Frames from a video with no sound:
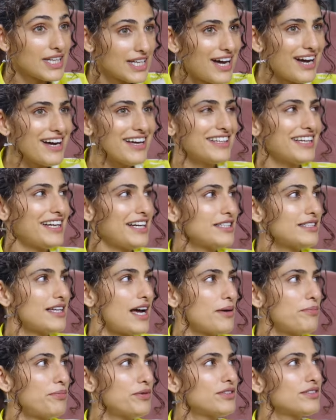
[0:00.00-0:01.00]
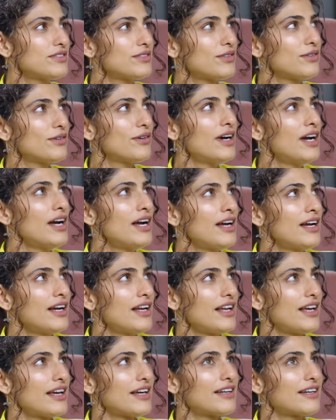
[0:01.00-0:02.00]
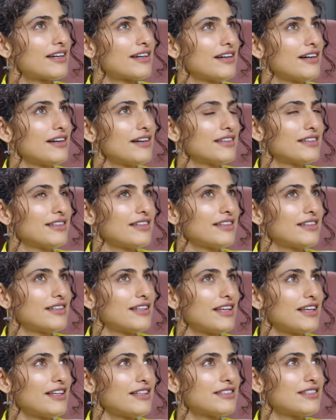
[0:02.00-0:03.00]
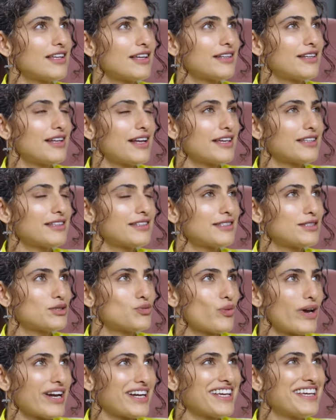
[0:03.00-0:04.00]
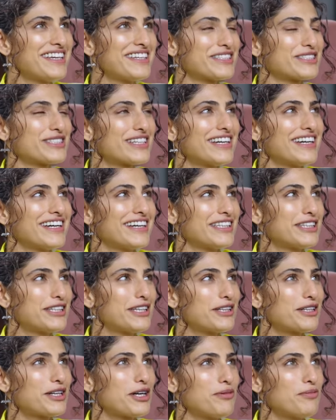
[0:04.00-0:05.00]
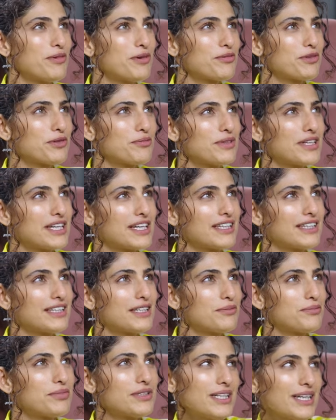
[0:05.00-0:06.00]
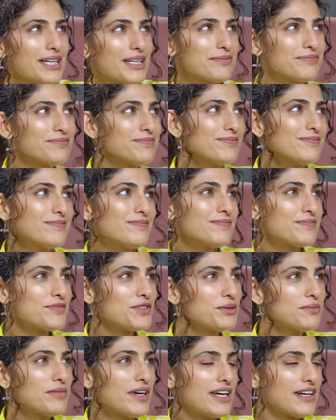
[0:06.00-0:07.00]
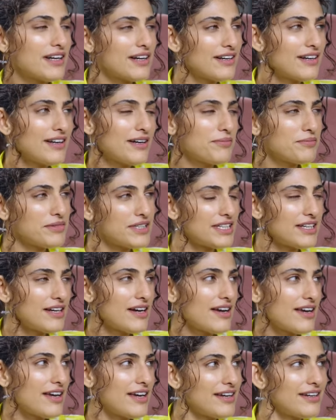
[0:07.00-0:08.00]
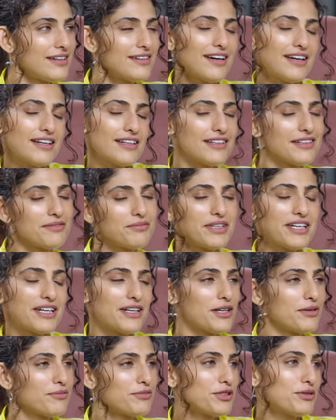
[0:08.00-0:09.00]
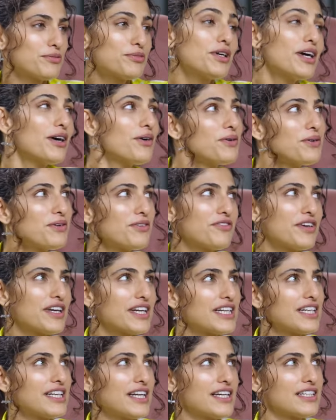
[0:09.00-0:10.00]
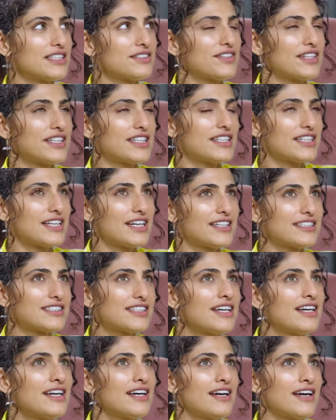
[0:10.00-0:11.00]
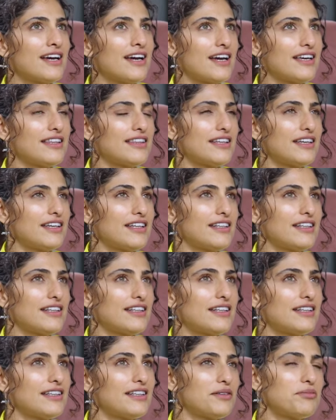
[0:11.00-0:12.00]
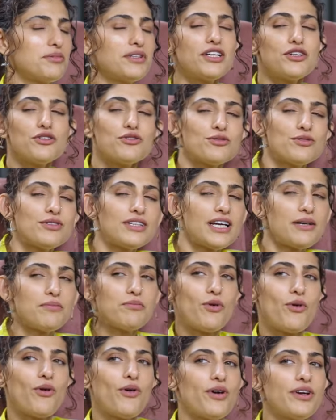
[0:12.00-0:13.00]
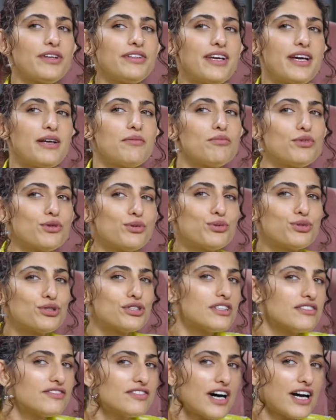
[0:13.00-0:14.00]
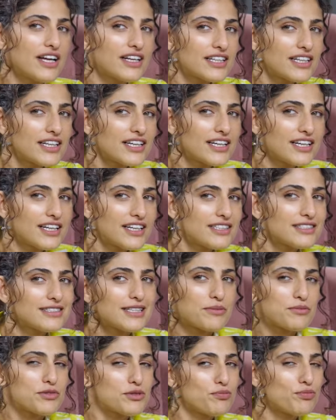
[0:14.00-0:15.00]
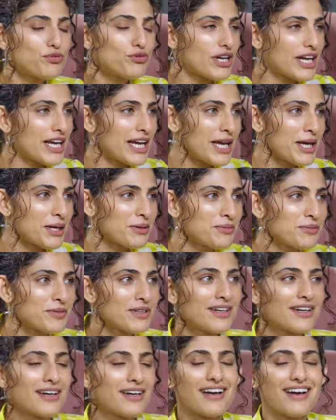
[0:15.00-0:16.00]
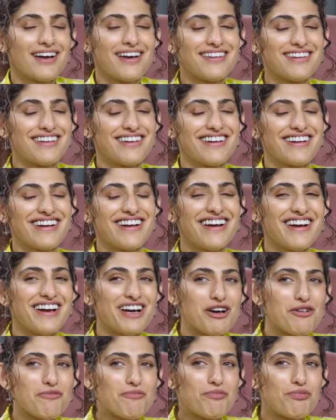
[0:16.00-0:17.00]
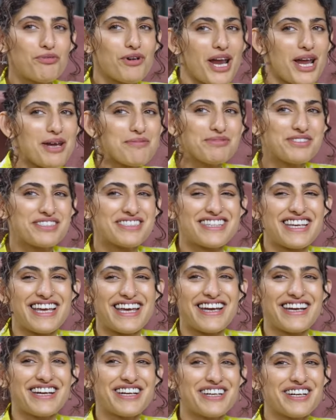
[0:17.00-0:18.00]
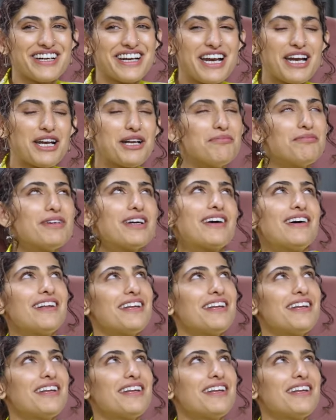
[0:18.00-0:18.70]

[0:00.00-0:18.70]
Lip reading: Yeah, that has happened. So like it's at like these weddings, they'll come up to me and they'll be like, tumhara naam kya hai? Auntie, mera naam Kubbra. Oh, very nice. And then they'll be like, you know that boy in that blue sherwani? His name is Prem. And then Prem is single. And I'm like,